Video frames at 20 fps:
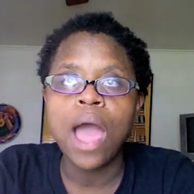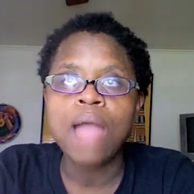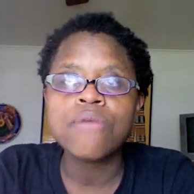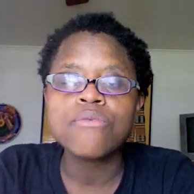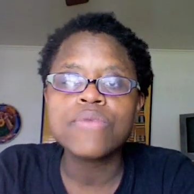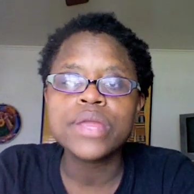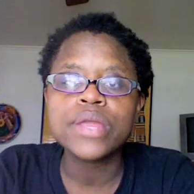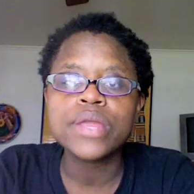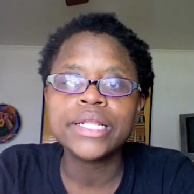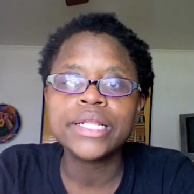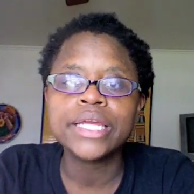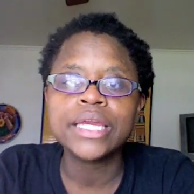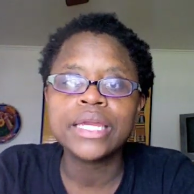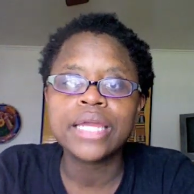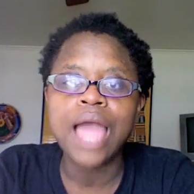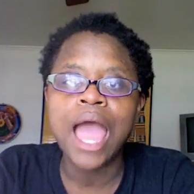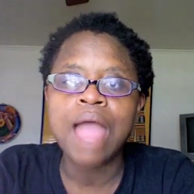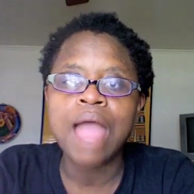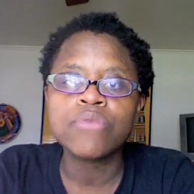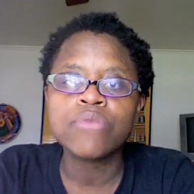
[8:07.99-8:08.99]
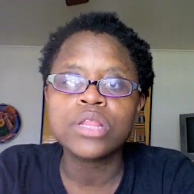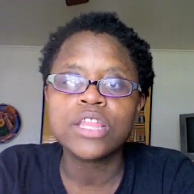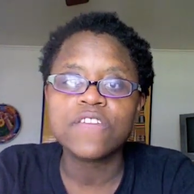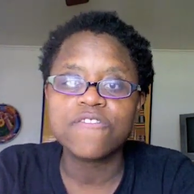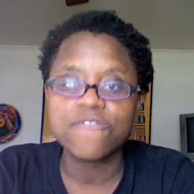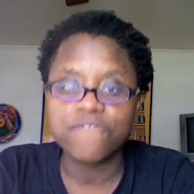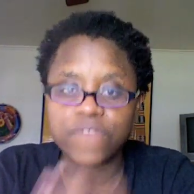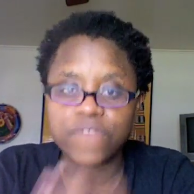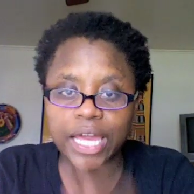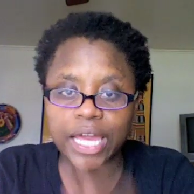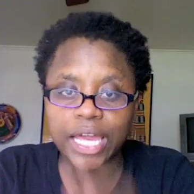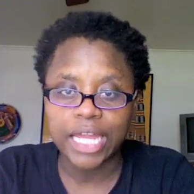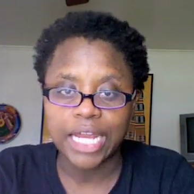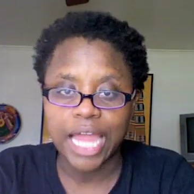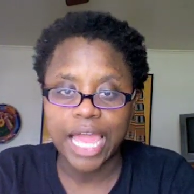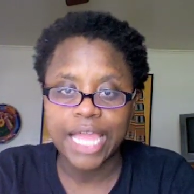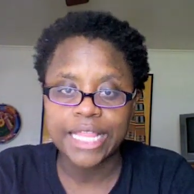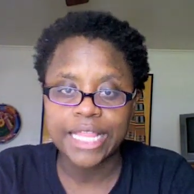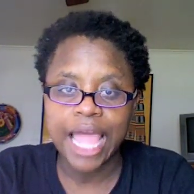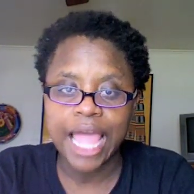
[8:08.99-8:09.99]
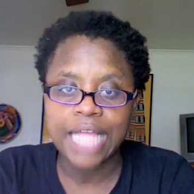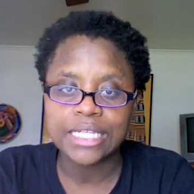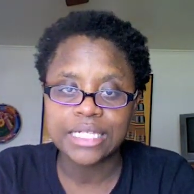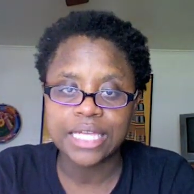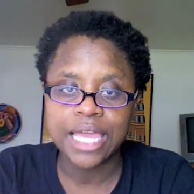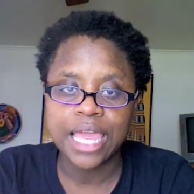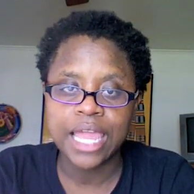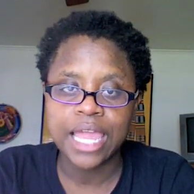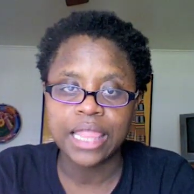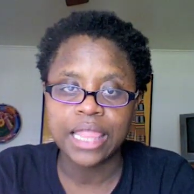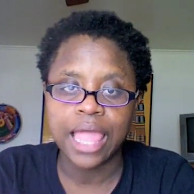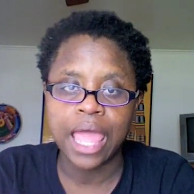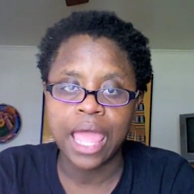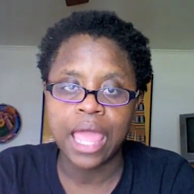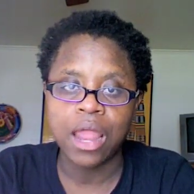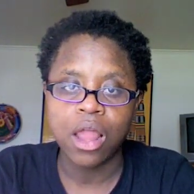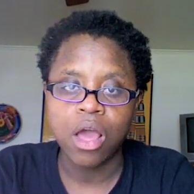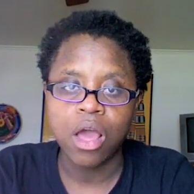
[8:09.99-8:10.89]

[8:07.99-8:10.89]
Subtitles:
I really fucking hate that saying that